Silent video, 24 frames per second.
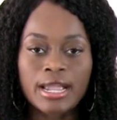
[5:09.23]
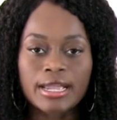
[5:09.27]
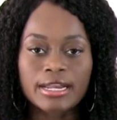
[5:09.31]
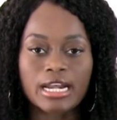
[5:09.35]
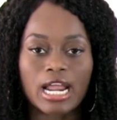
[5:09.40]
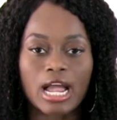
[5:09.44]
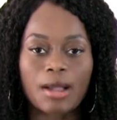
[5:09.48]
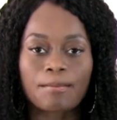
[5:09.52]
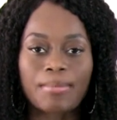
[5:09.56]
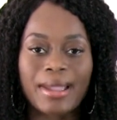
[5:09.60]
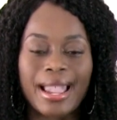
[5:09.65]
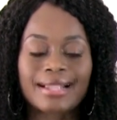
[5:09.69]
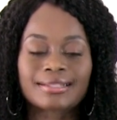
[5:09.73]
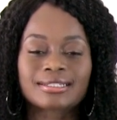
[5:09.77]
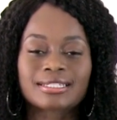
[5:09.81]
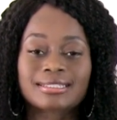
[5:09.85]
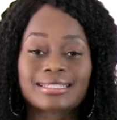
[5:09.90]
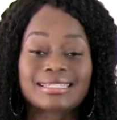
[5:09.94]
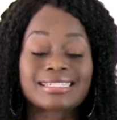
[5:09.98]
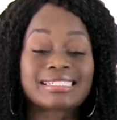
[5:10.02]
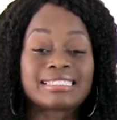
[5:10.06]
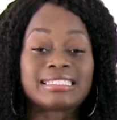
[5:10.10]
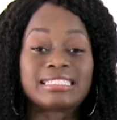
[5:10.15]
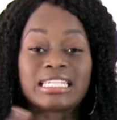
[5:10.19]
Now back to
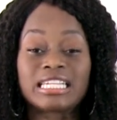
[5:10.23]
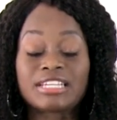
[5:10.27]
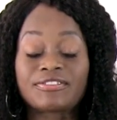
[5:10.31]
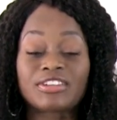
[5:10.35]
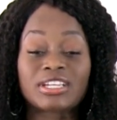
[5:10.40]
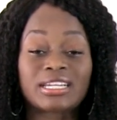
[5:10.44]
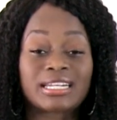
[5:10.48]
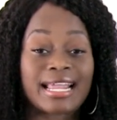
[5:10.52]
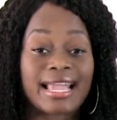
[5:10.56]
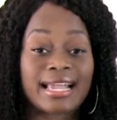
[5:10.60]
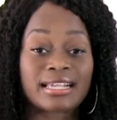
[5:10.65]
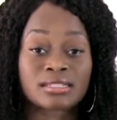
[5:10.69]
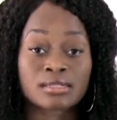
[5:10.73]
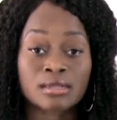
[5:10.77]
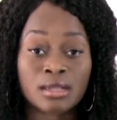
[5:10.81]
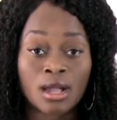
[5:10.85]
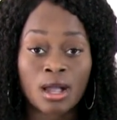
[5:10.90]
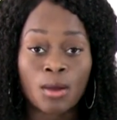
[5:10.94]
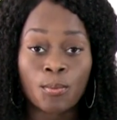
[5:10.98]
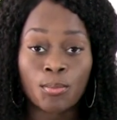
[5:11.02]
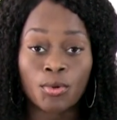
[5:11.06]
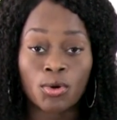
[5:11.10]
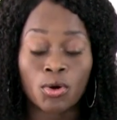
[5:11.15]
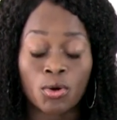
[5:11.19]
this DV deviant ass
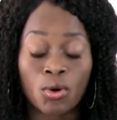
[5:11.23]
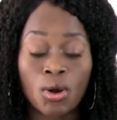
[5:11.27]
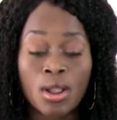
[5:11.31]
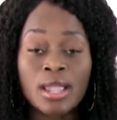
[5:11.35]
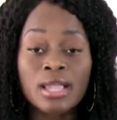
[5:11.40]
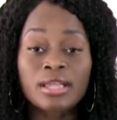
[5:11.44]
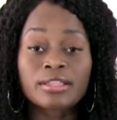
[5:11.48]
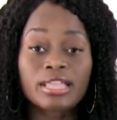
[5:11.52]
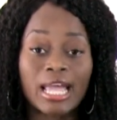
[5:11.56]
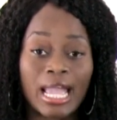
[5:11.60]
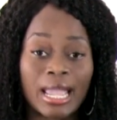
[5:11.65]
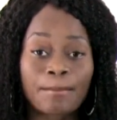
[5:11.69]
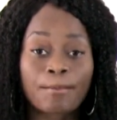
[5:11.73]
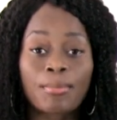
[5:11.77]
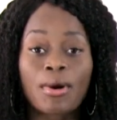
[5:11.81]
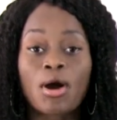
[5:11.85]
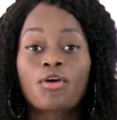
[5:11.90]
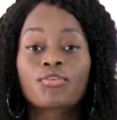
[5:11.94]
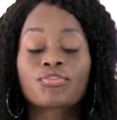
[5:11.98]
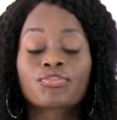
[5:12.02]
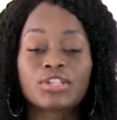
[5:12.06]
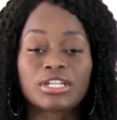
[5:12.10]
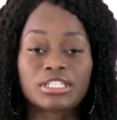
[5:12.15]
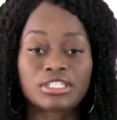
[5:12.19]
couple, they
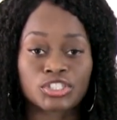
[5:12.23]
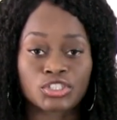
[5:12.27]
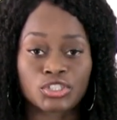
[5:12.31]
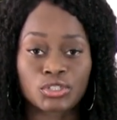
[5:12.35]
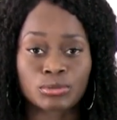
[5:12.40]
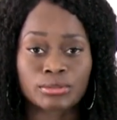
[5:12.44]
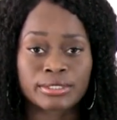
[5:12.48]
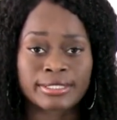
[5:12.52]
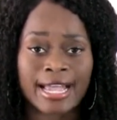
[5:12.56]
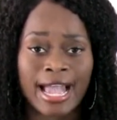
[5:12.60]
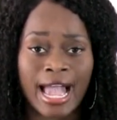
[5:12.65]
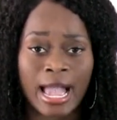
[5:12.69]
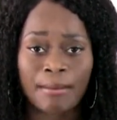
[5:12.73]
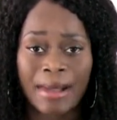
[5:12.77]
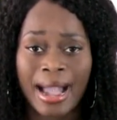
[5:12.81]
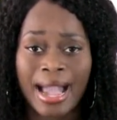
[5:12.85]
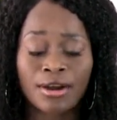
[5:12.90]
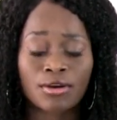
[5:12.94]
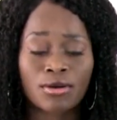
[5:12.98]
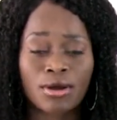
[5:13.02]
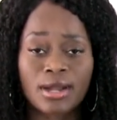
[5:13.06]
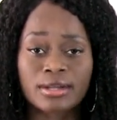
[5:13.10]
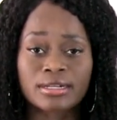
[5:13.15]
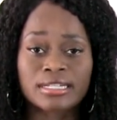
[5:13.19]
both need to do time.
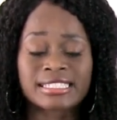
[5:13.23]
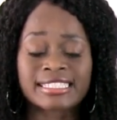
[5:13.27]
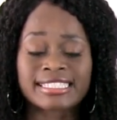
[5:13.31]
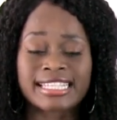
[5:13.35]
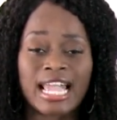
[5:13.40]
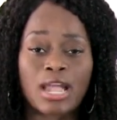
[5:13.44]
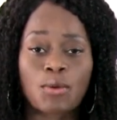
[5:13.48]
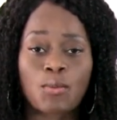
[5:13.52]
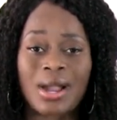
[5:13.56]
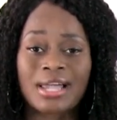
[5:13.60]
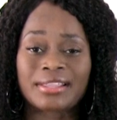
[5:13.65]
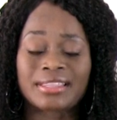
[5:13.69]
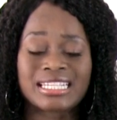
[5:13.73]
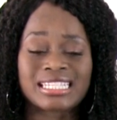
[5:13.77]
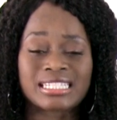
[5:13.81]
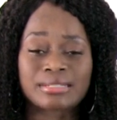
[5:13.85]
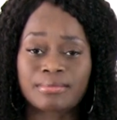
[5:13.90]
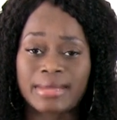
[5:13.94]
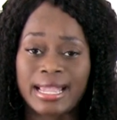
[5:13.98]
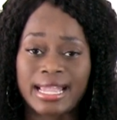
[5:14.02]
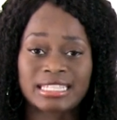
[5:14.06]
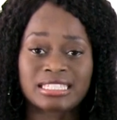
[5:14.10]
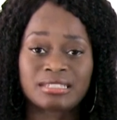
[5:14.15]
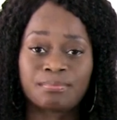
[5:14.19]
I don't understand why this
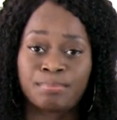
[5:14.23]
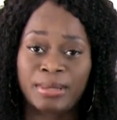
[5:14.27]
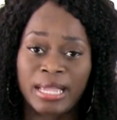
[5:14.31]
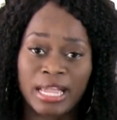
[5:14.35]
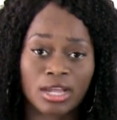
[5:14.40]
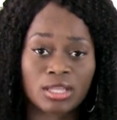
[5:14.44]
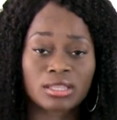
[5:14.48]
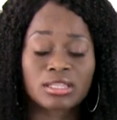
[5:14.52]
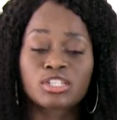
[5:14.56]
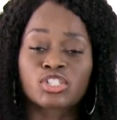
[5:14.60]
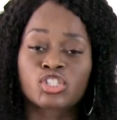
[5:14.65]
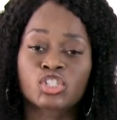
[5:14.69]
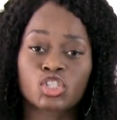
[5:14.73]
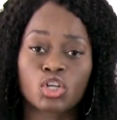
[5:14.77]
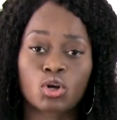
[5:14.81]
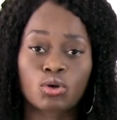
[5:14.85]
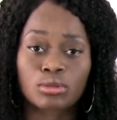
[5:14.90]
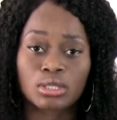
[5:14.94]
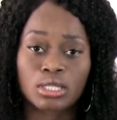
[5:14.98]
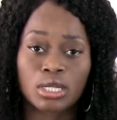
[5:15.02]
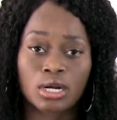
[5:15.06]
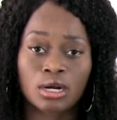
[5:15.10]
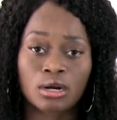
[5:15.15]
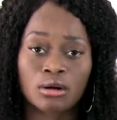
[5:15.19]
man's bail is so
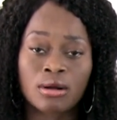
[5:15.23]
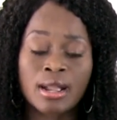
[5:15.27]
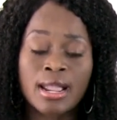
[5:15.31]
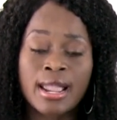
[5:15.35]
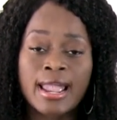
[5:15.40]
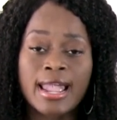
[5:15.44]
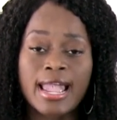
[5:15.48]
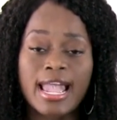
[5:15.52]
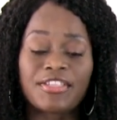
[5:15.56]
low.